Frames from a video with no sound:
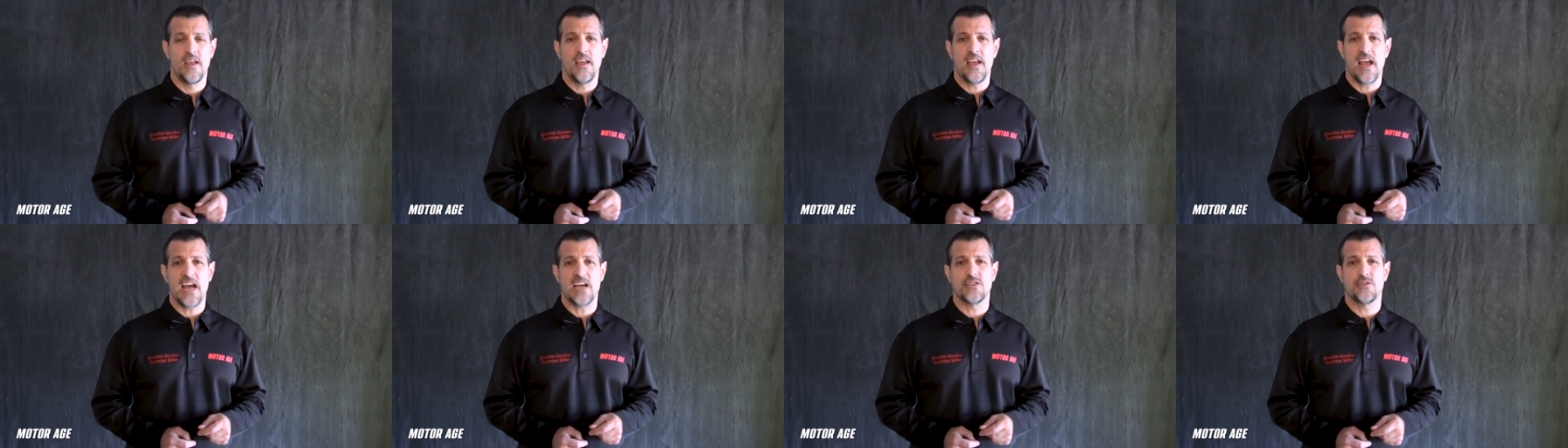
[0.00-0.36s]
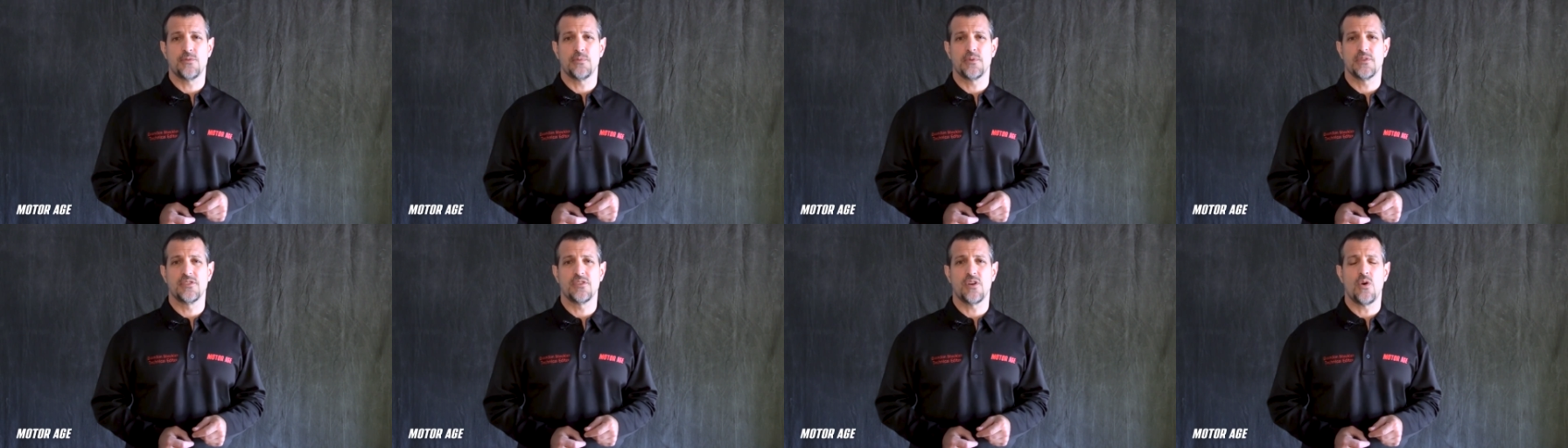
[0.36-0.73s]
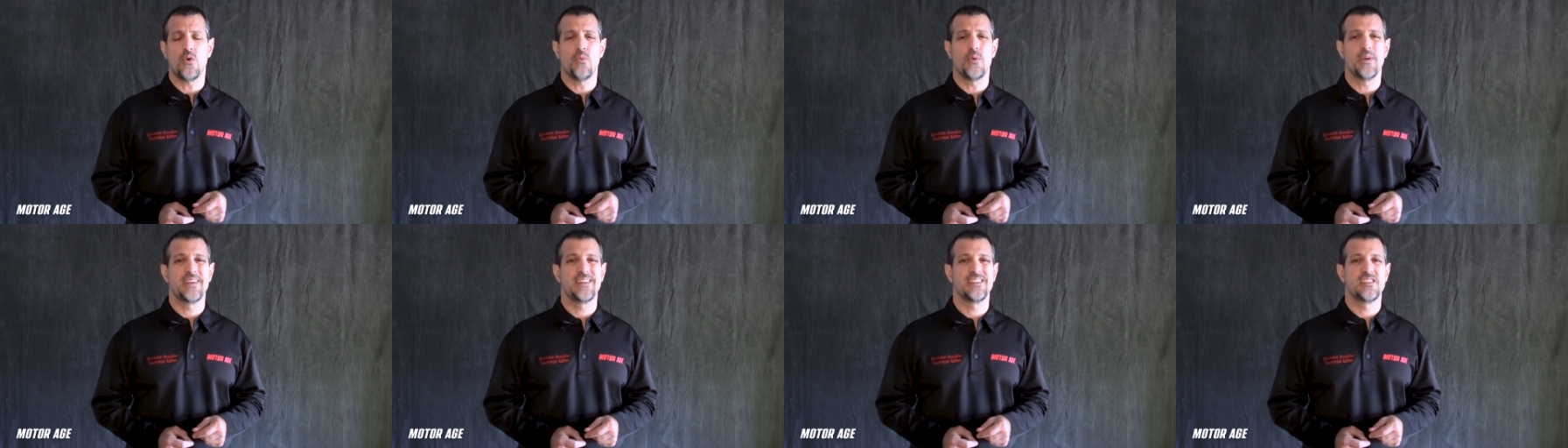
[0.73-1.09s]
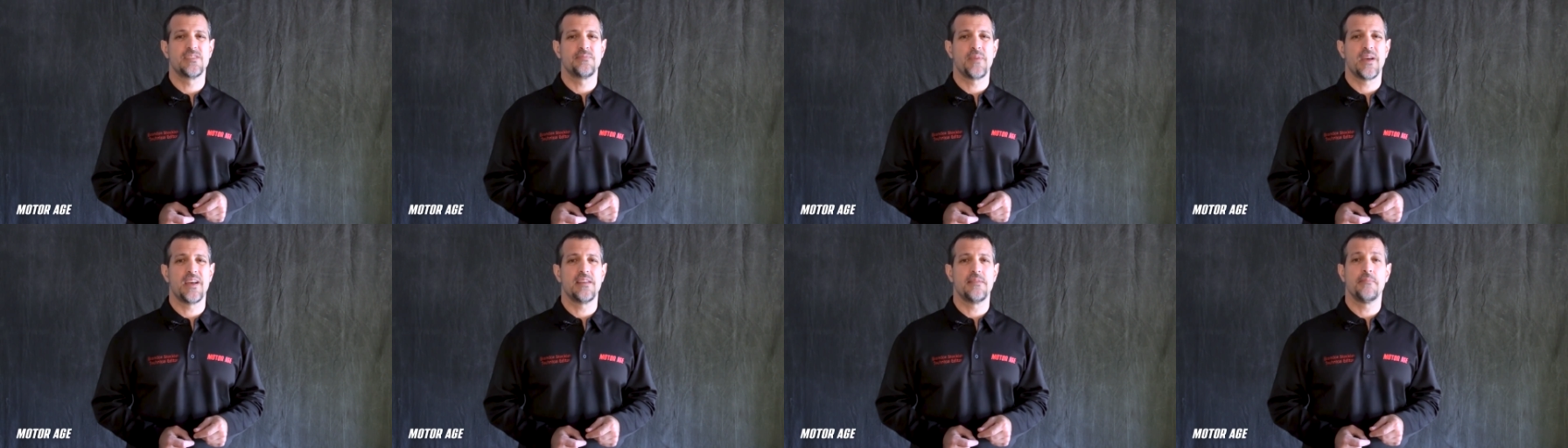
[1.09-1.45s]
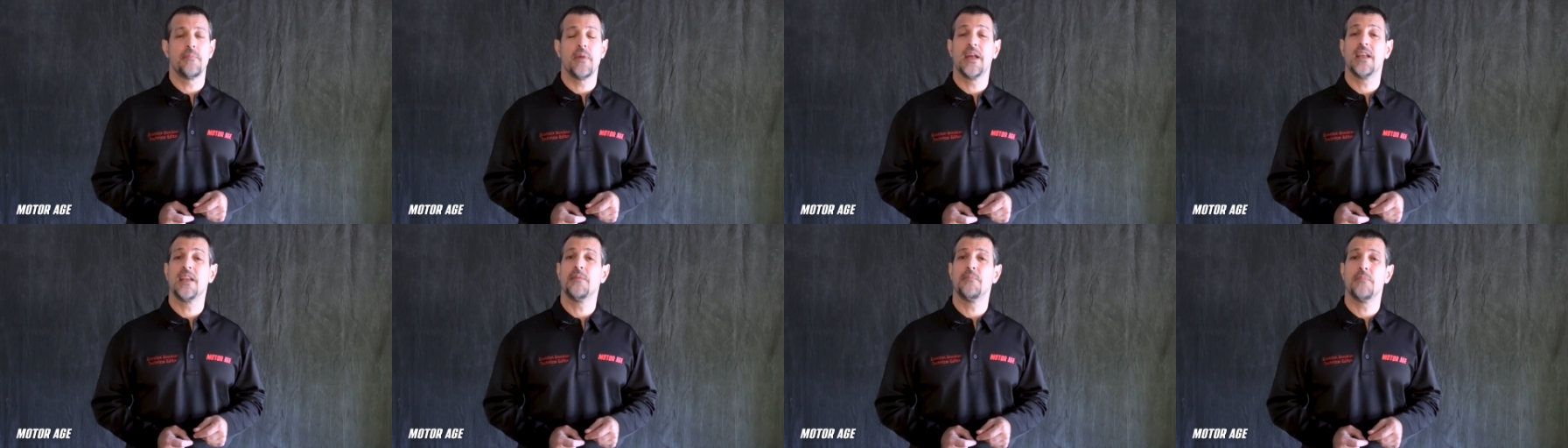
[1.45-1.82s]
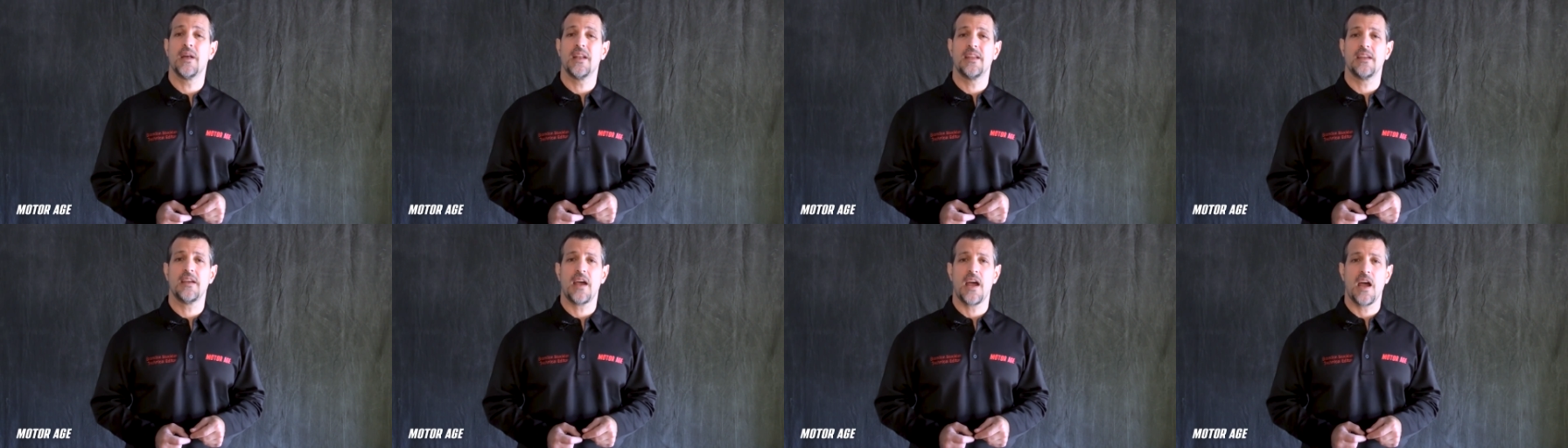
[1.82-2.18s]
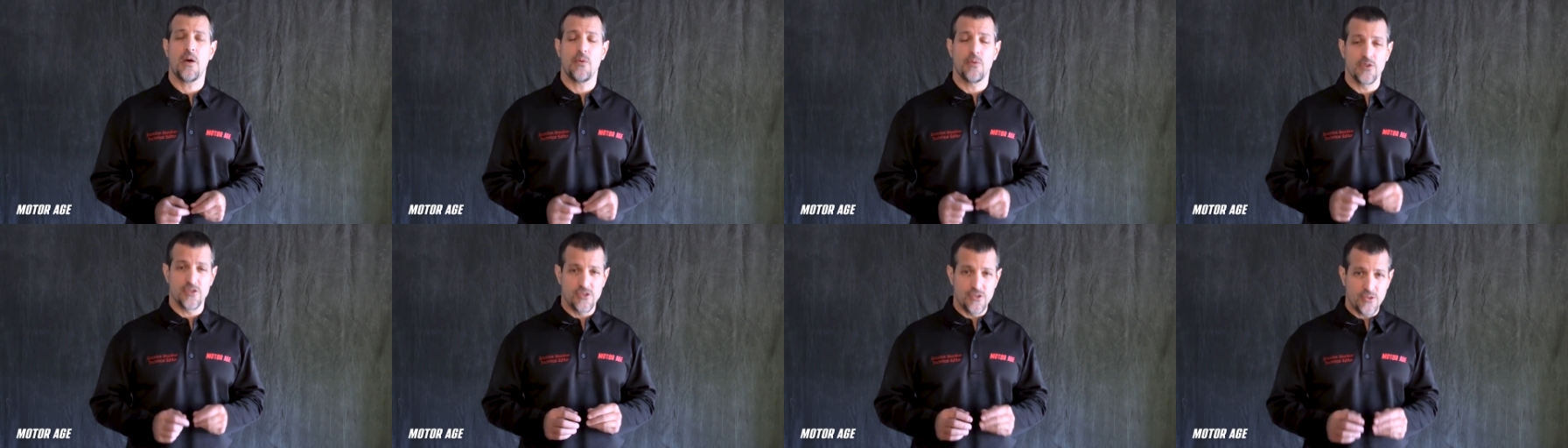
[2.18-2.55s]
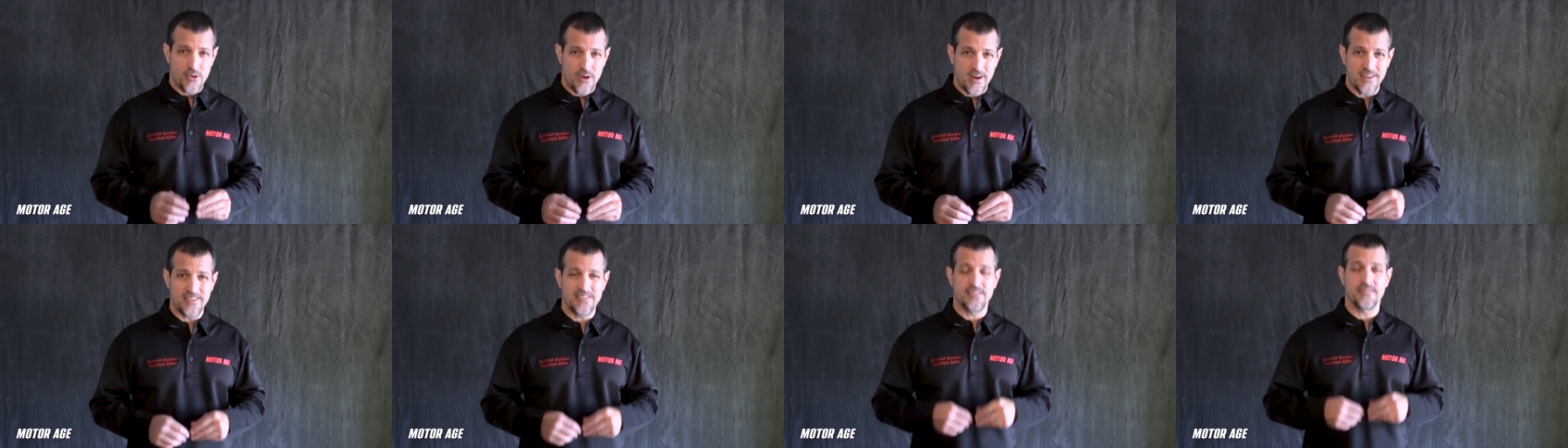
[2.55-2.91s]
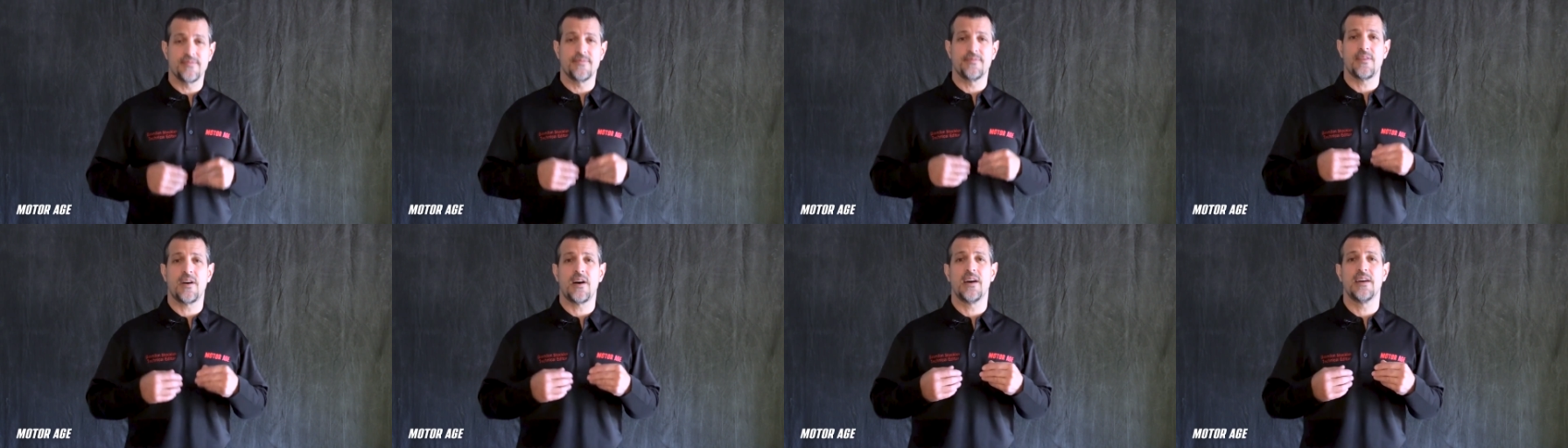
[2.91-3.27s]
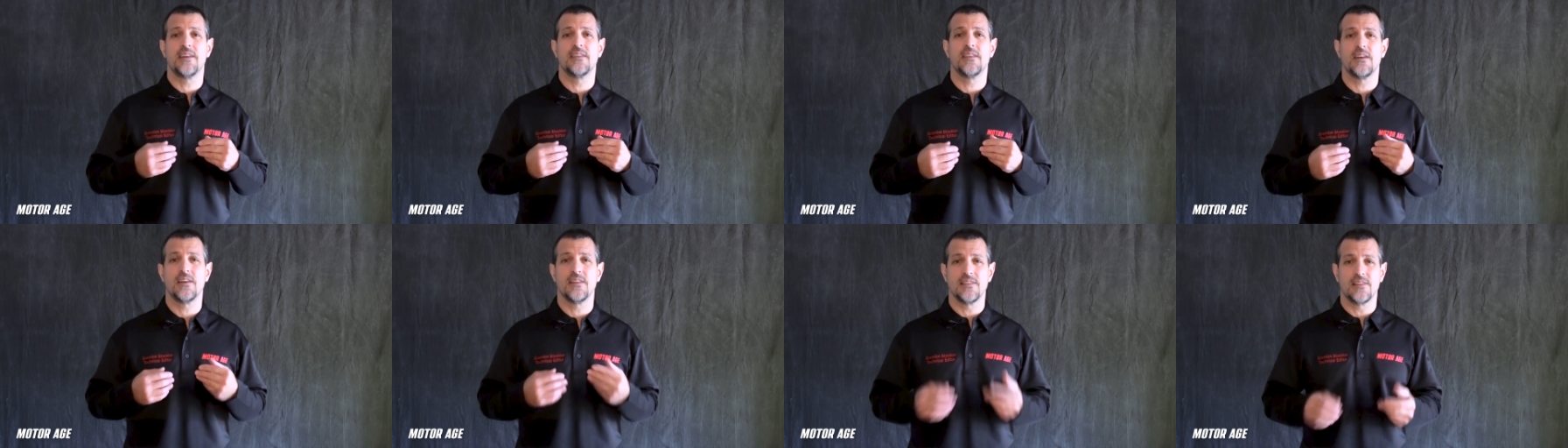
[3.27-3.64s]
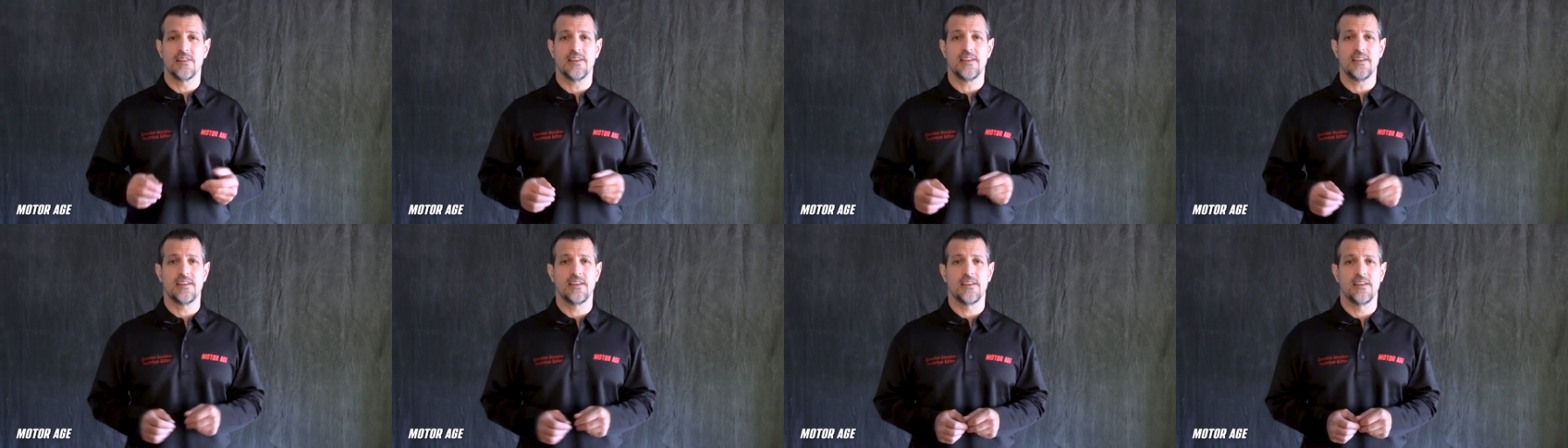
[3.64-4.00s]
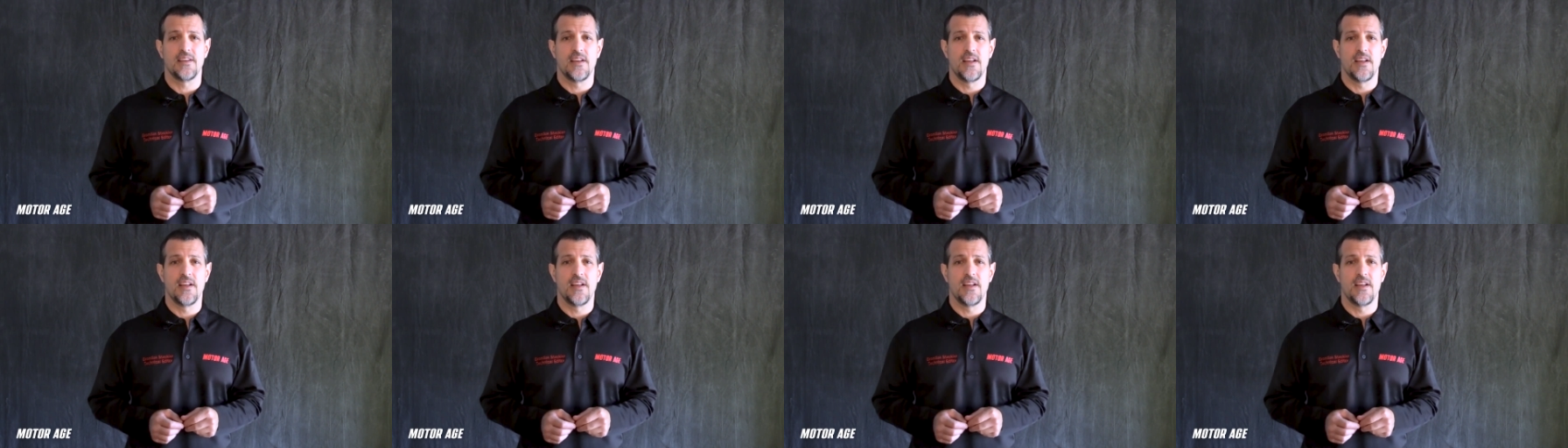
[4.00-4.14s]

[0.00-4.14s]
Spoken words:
As a result, we could spend many, many hours trying to find a leak